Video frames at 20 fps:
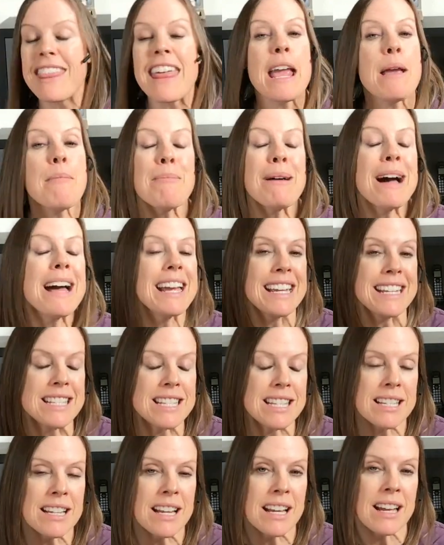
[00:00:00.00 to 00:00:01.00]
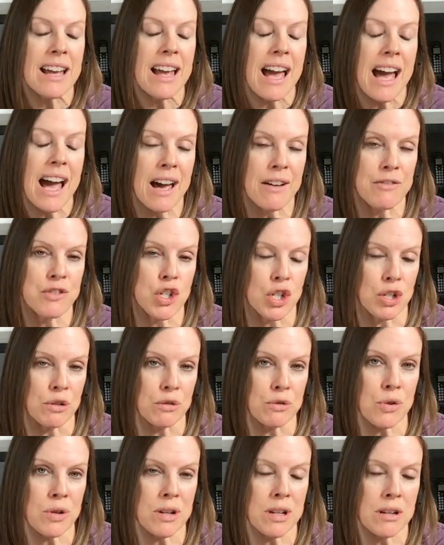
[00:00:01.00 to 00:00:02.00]
they might have
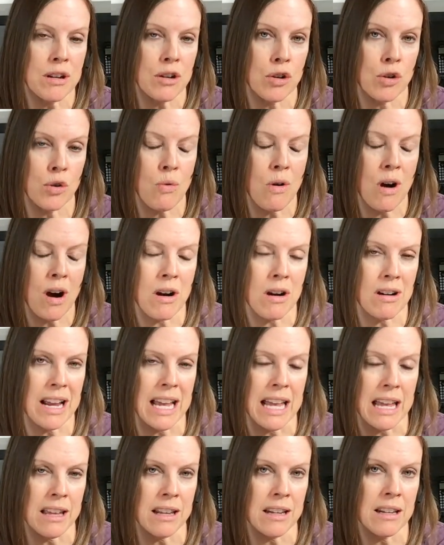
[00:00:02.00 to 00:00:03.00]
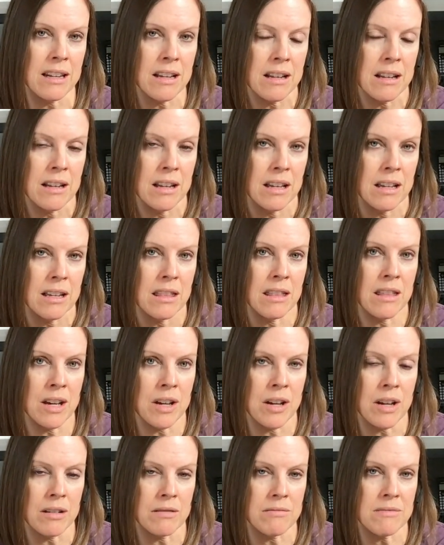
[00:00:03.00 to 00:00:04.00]
children who are in
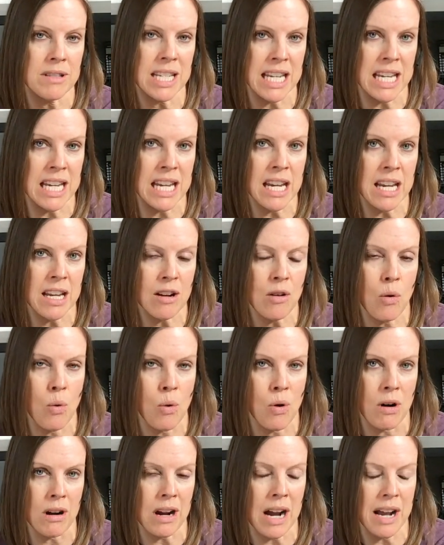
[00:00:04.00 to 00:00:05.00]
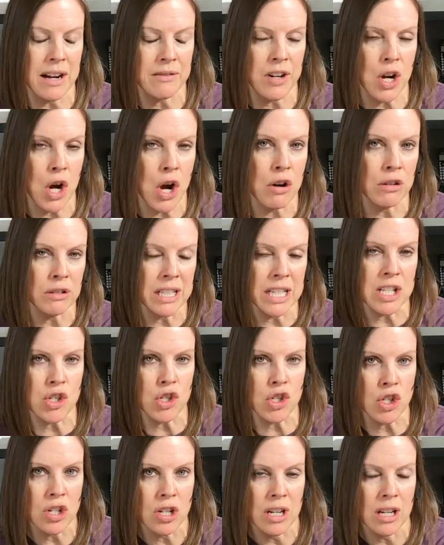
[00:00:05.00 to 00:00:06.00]
the teen or kind of
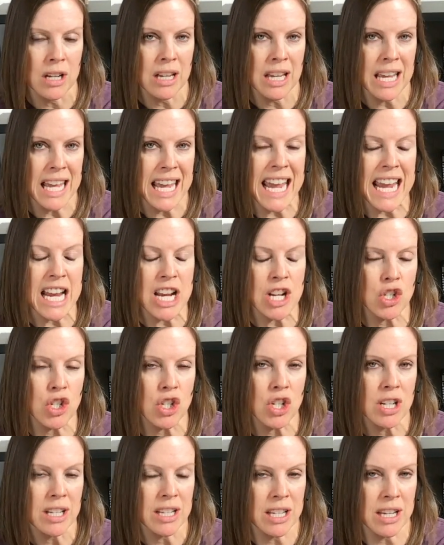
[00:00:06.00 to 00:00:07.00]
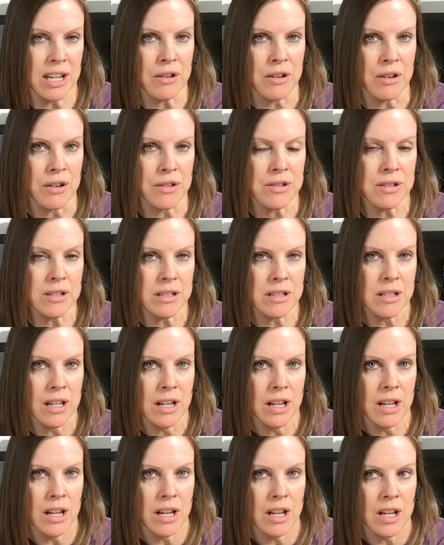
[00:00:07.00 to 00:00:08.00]
college age years.
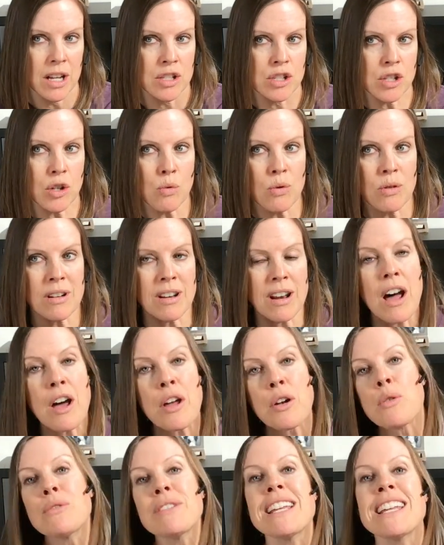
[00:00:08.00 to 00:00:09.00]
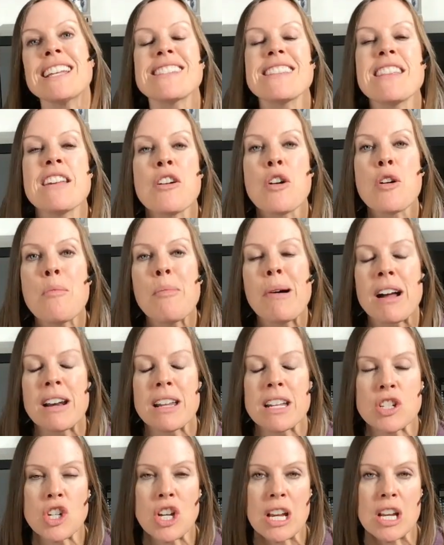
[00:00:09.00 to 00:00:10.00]
So not only is their
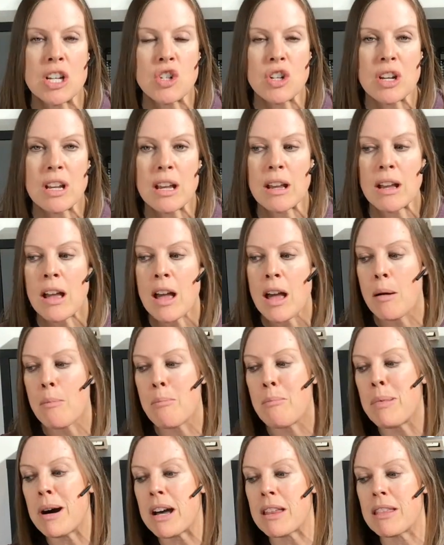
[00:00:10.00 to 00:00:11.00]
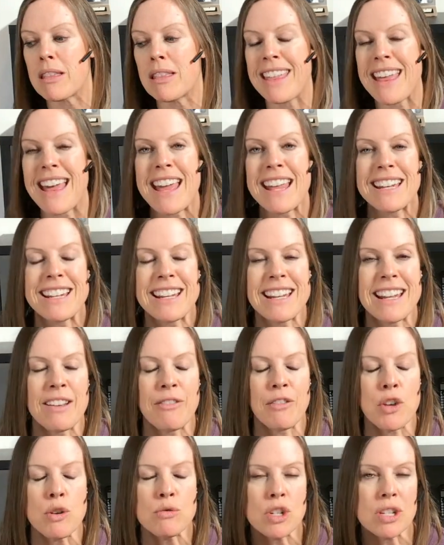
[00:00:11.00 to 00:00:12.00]
body changing, but then
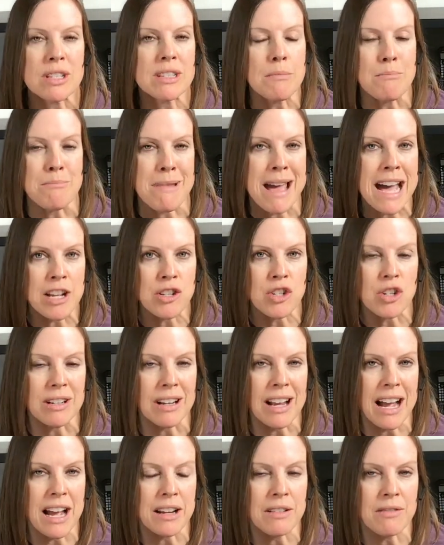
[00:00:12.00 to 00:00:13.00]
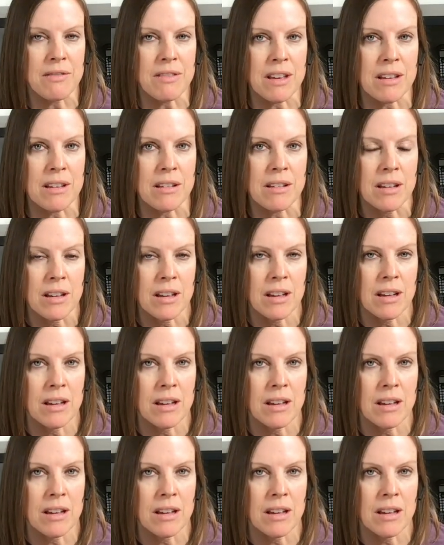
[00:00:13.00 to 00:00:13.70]
if you just imagine kind of the